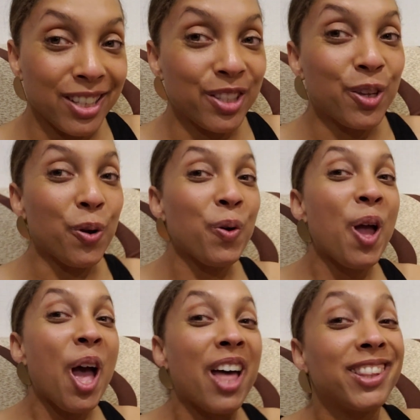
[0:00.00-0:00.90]
And so
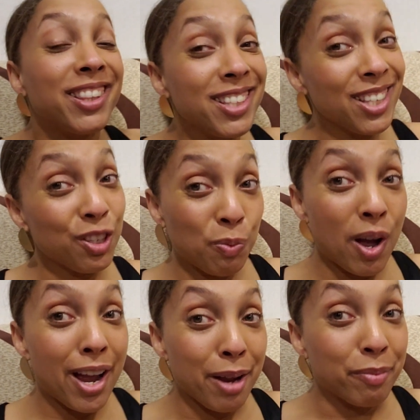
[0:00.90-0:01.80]
this is
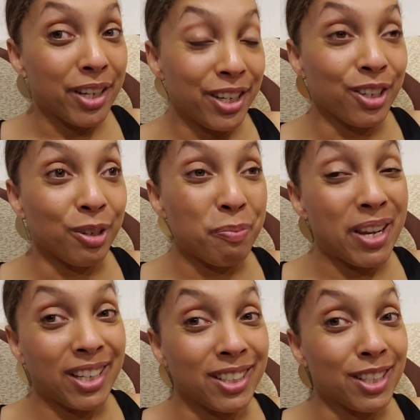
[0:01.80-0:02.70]
why I'm here
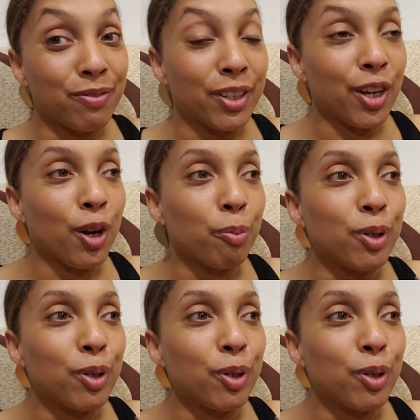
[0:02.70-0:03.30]
making this video,